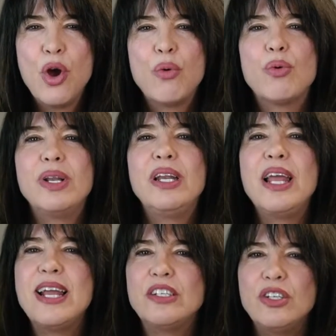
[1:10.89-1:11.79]

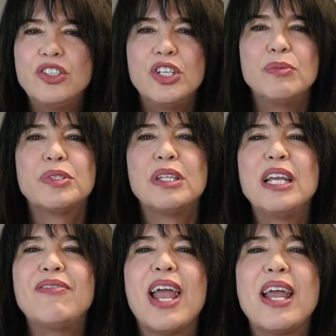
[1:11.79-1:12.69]
relationships
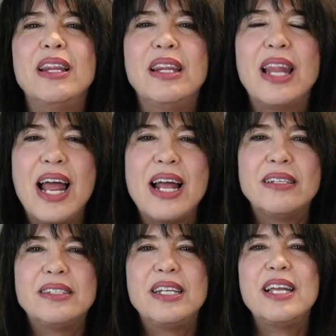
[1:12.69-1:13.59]
leave a
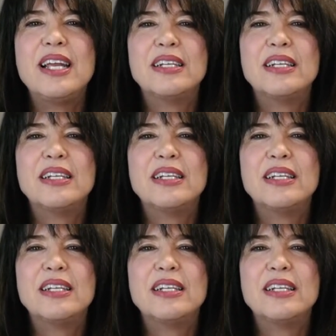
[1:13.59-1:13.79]
lasting,